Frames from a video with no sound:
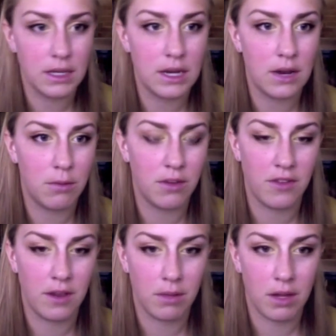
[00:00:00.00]
day with my
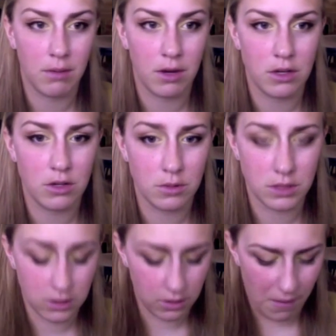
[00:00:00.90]
family, I'm going to do
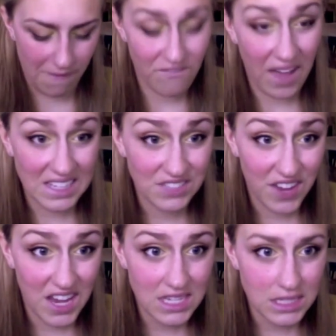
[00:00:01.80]
what's called my fast
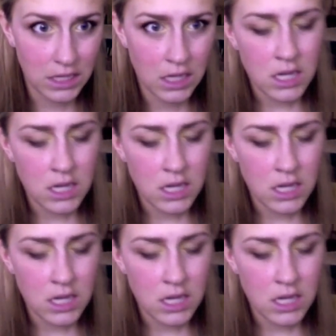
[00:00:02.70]
face.